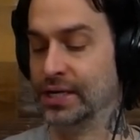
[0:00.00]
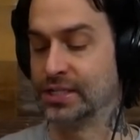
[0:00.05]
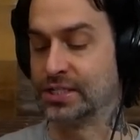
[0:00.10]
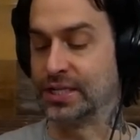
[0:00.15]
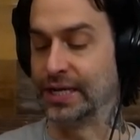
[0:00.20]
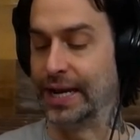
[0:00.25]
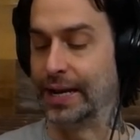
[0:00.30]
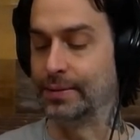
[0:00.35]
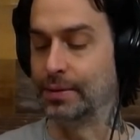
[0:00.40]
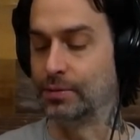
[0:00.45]

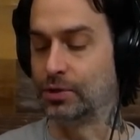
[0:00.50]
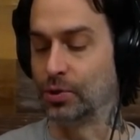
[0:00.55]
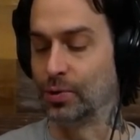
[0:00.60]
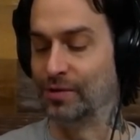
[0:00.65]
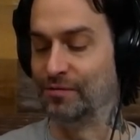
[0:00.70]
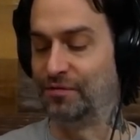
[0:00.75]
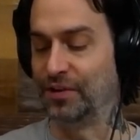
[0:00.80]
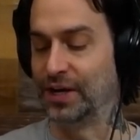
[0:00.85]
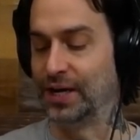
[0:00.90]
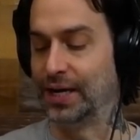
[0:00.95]
Slam them to
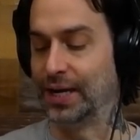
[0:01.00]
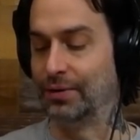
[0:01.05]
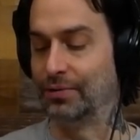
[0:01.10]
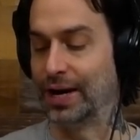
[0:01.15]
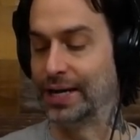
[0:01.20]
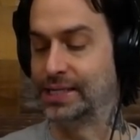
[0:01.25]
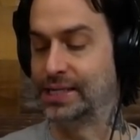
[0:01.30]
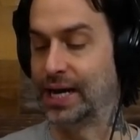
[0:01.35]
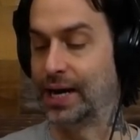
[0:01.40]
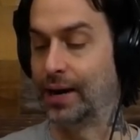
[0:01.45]
infinity,
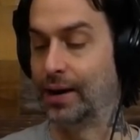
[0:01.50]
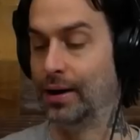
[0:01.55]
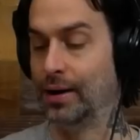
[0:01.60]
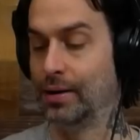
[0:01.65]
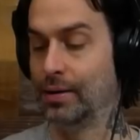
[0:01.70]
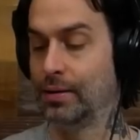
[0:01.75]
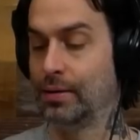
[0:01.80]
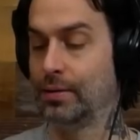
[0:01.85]
right there. Choose